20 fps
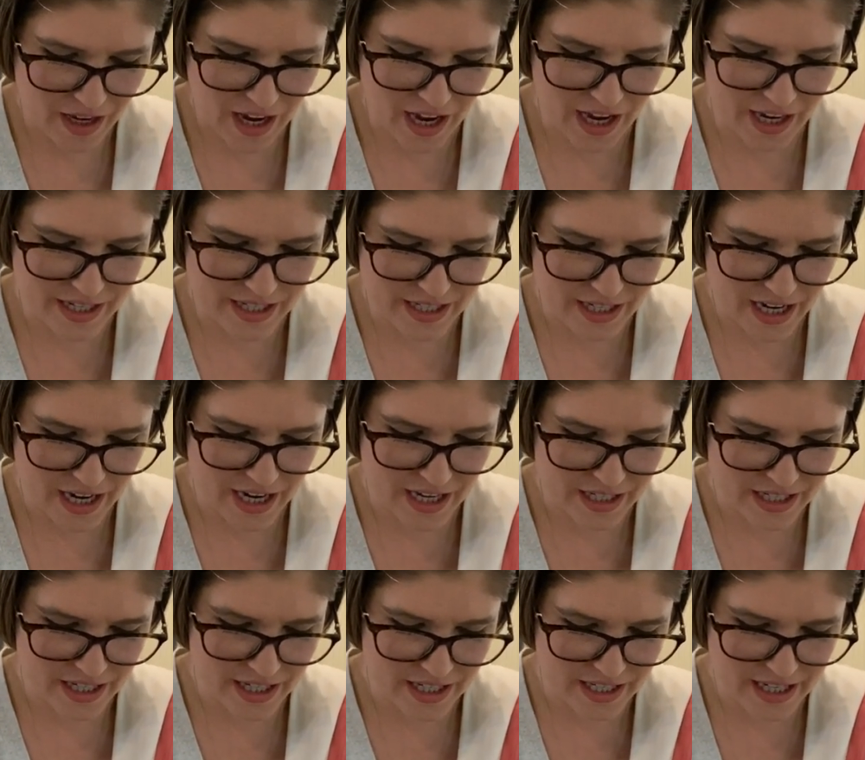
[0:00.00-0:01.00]
And
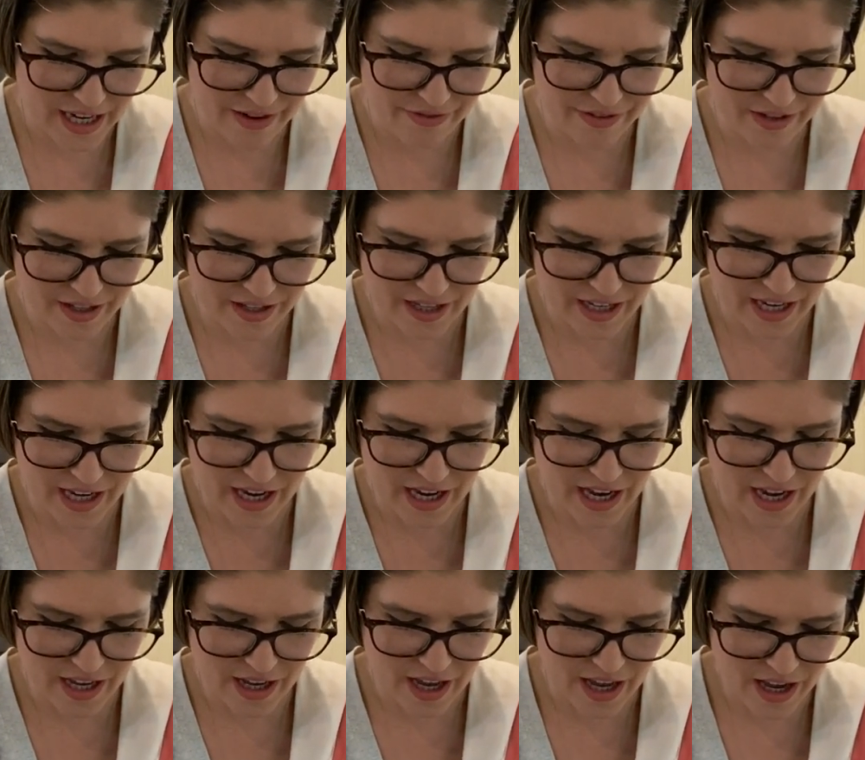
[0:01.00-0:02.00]
it
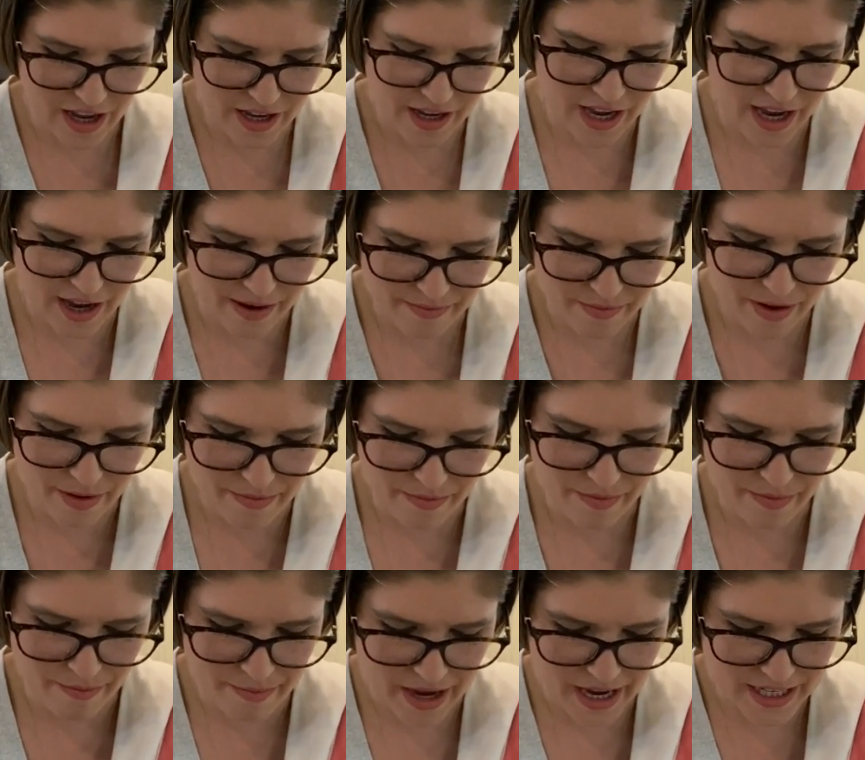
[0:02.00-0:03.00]
definitely
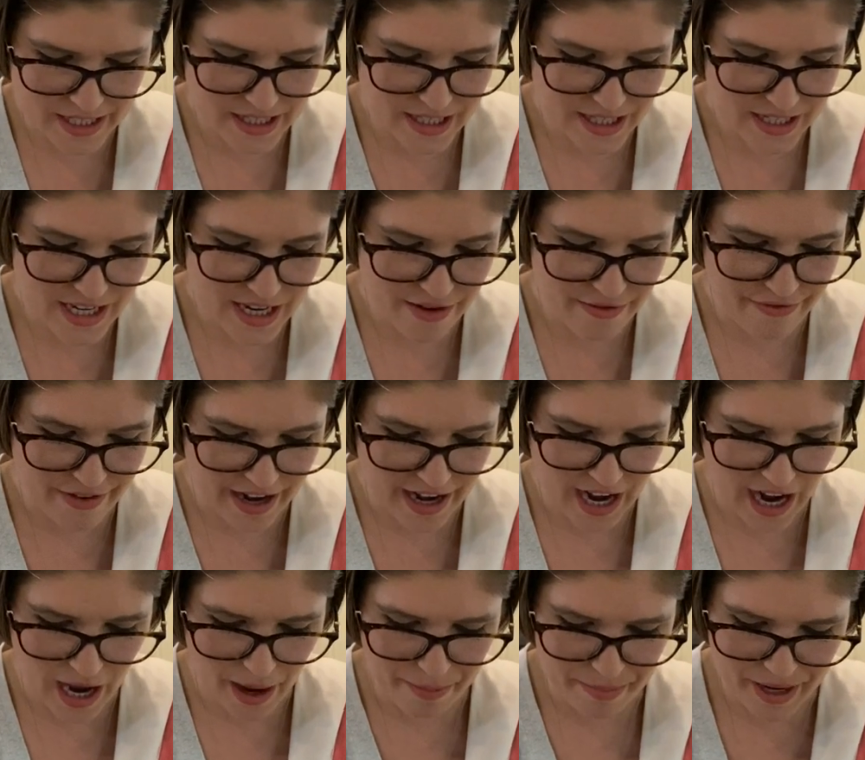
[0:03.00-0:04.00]
makes Steve very
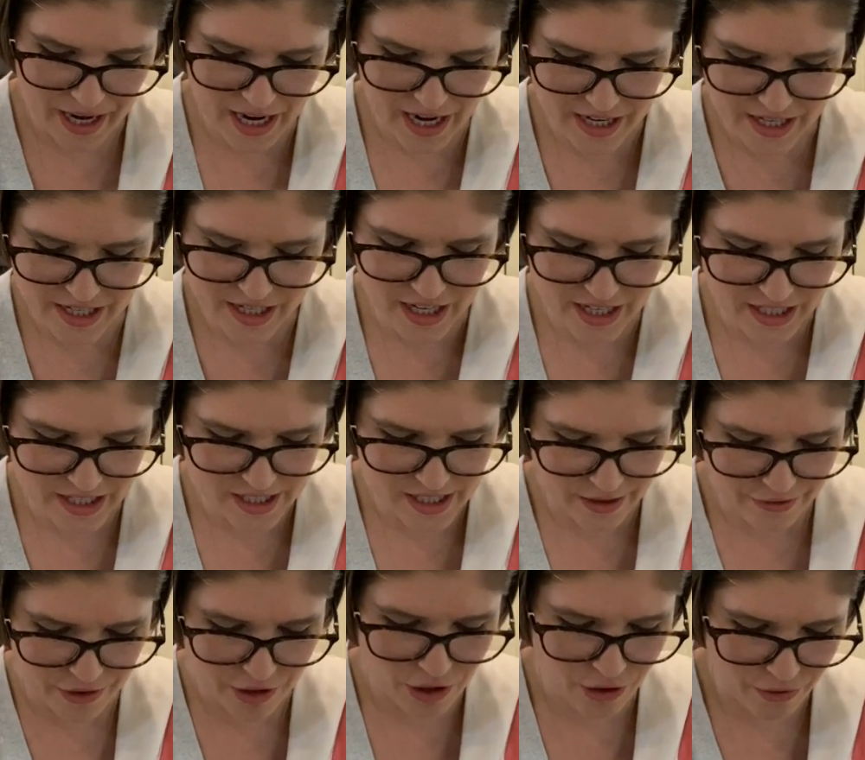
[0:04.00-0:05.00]
happy. And it's
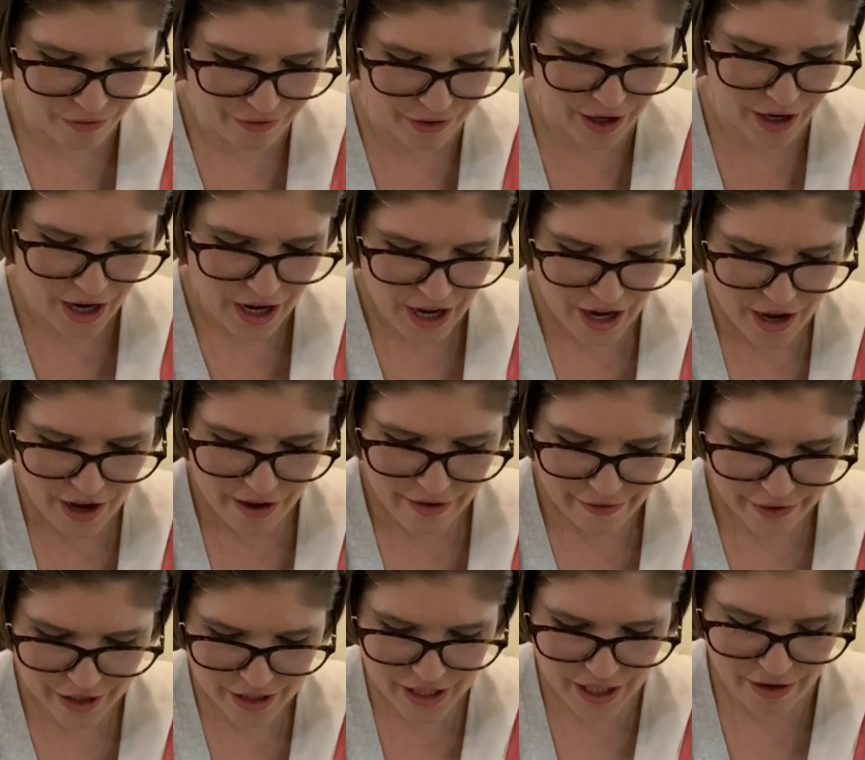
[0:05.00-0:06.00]
difficult
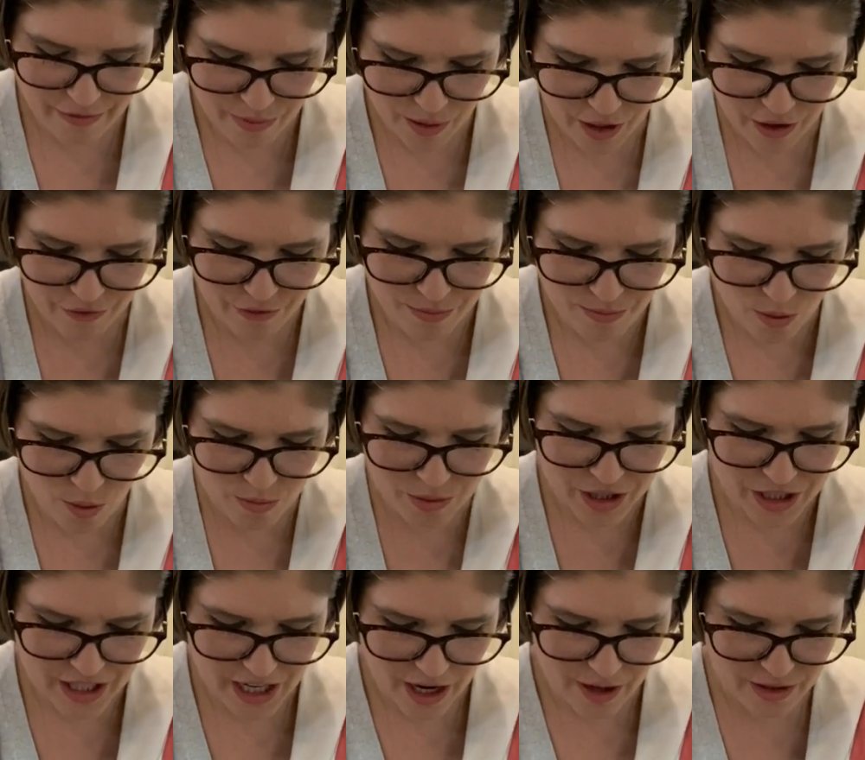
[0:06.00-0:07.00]
for Steve working from home
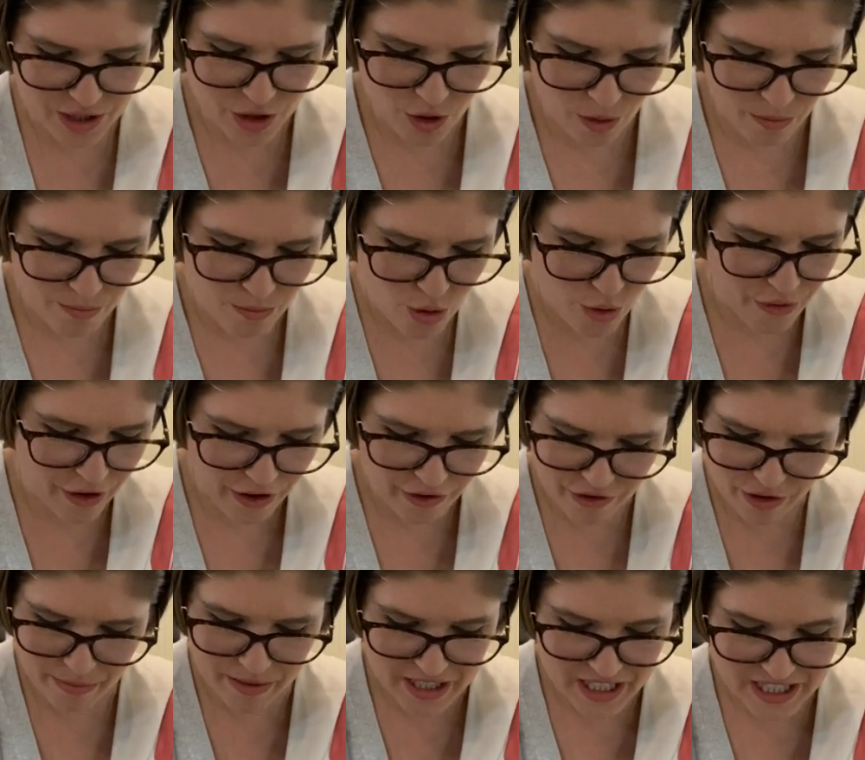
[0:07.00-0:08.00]
just now. He's not moving
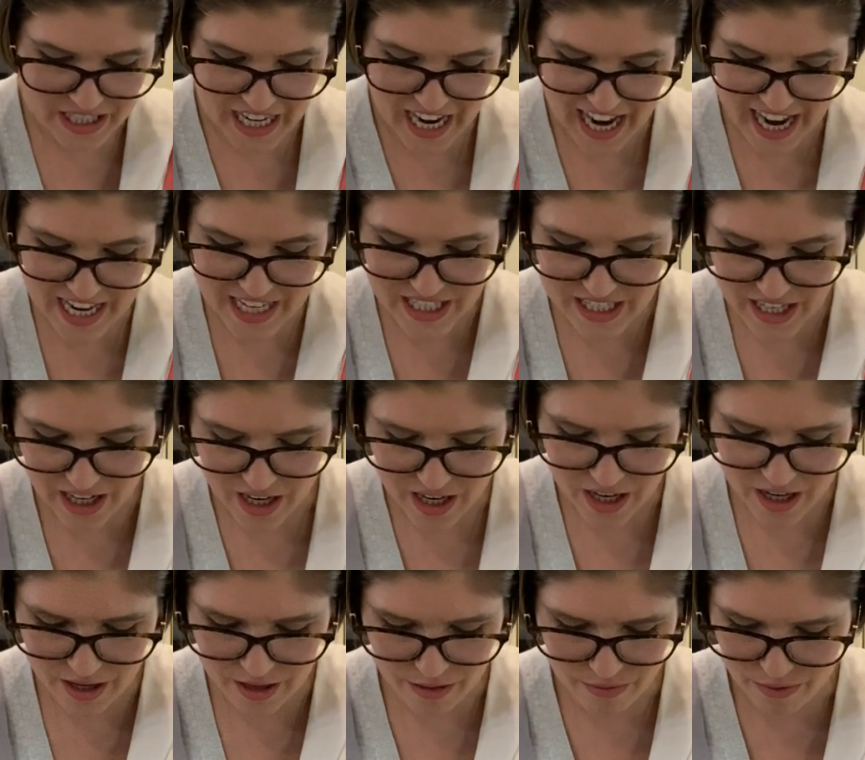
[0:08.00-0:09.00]
from his desk.
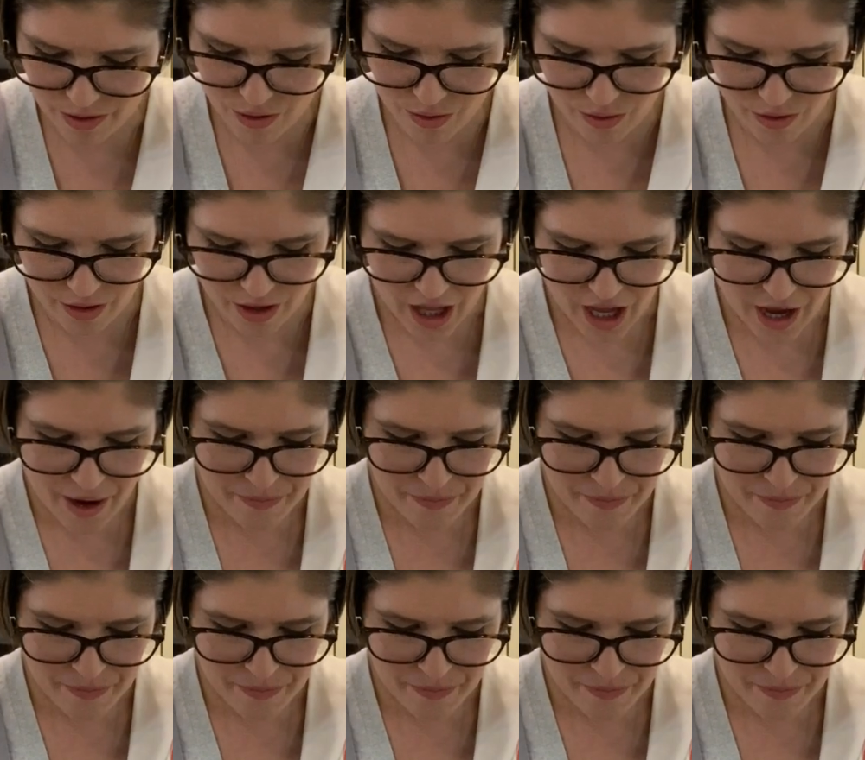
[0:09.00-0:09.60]
You know,